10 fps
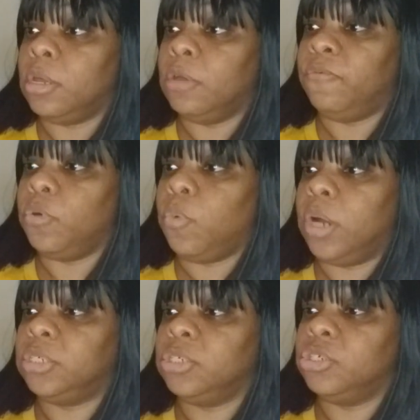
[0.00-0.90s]
if you're
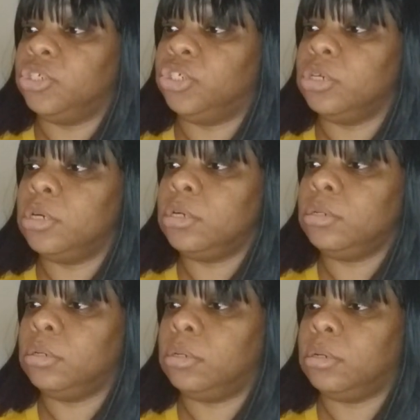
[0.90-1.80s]
watching your sugar,
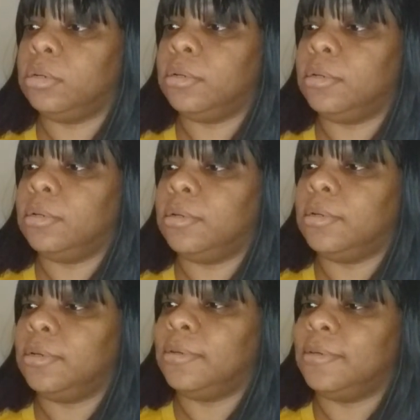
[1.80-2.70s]

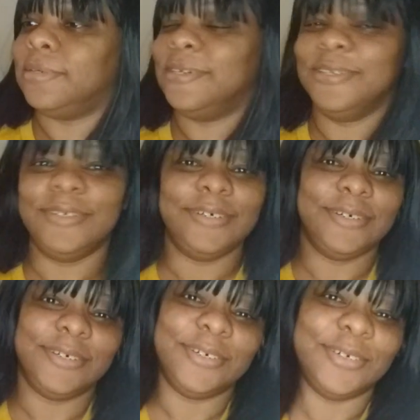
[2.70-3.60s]

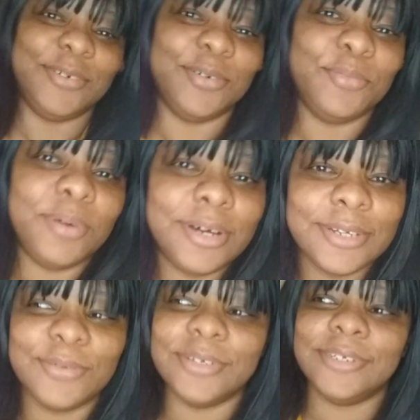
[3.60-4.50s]
uh, my
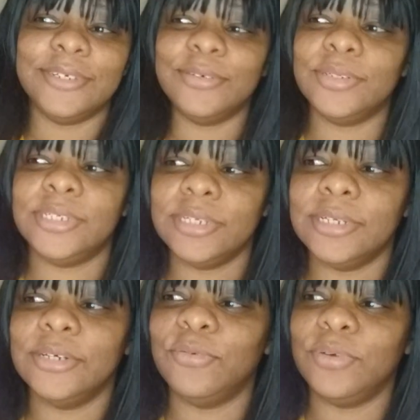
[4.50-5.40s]
husband is so
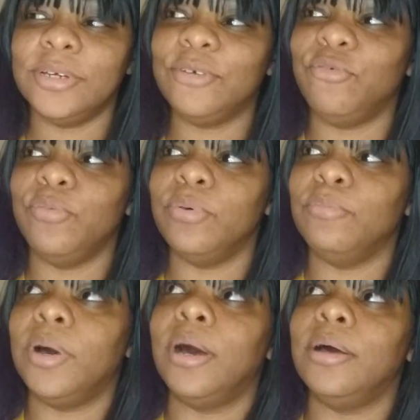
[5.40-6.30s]
silly over here creeping
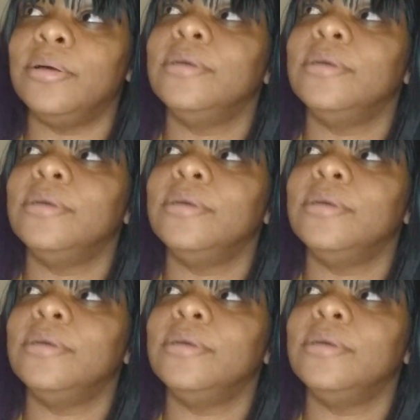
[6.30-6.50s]
by.